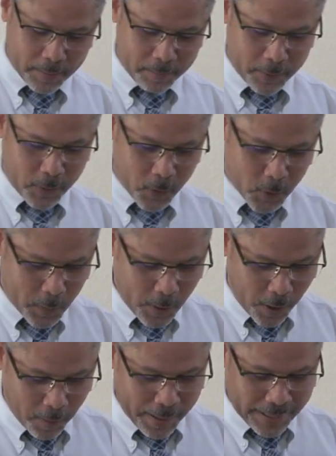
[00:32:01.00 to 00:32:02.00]
Because we
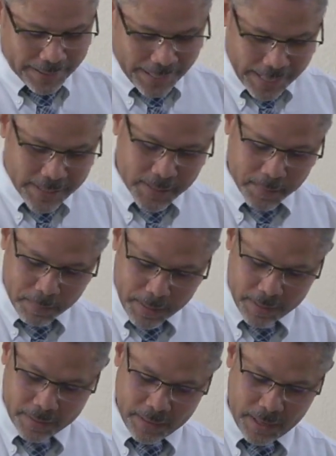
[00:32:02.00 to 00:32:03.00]
are by nature
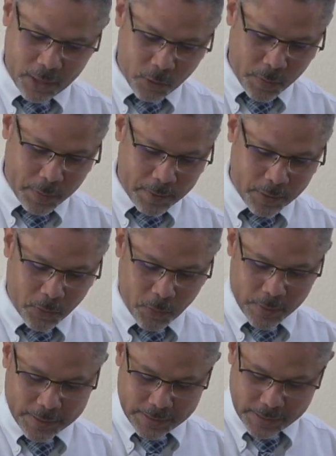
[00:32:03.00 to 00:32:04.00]
men and women who
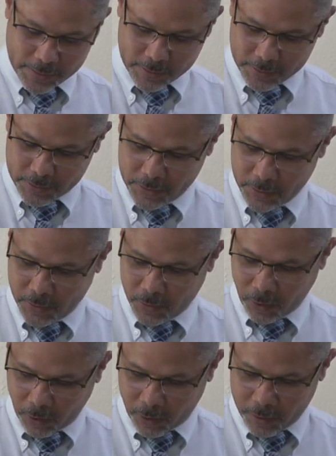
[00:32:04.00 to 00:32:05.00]
insist
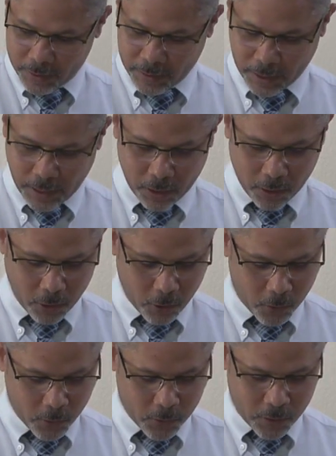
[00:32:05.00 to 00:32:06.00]
on our
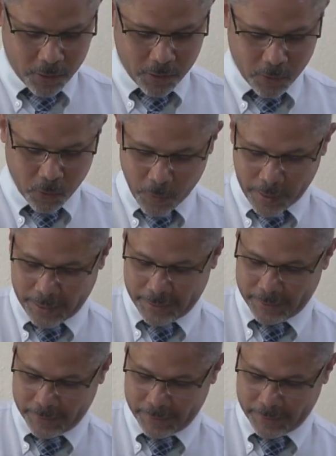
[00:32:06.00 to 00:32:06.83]
own way.